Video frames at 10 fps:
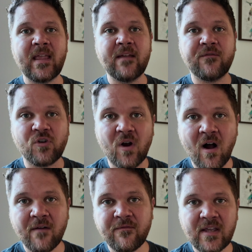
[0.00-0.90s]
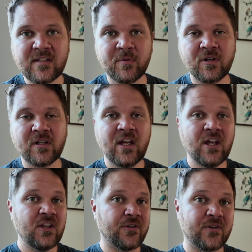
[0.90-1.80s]
If you're on Facebook,
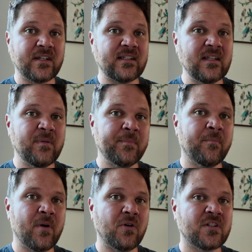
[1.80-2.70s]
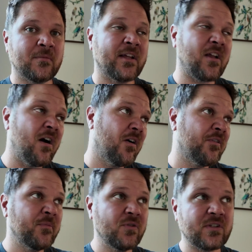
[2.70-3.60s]
you're going to see people post. I'm like, oh,
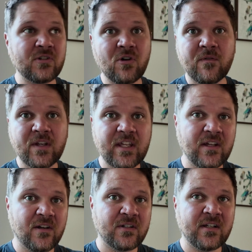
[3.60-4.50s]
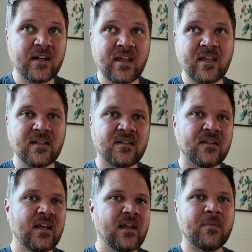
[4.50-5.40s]
the moose is over here today. And
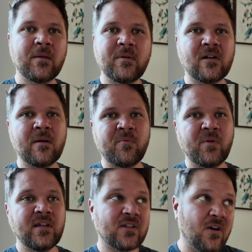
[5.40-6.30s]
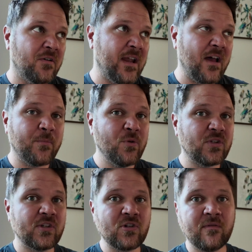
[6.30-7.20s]
maybe in a couple of weeks, oh, now the
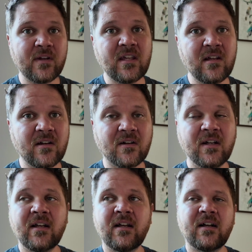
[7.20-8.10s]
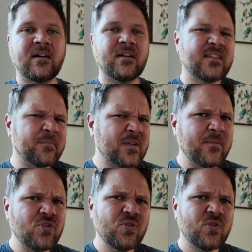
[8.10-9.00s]
moose is over here.
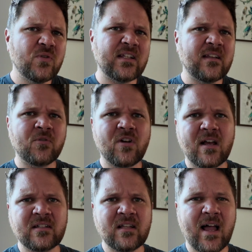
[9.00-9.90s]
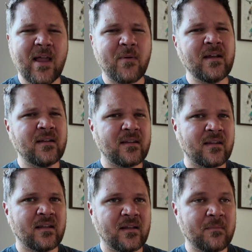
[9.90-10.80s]
Sometimes you do see them crossing the highway.
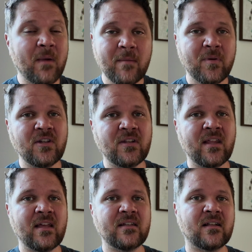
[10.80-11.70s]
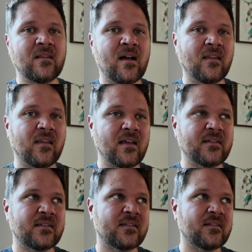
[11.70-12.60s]
In my opinion, that is a lot
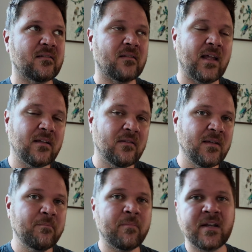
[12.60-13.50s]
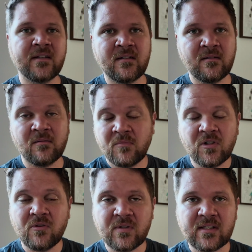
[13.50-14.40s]
less likely, but you
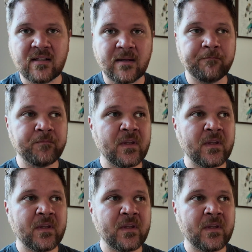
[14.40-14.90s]
do see them.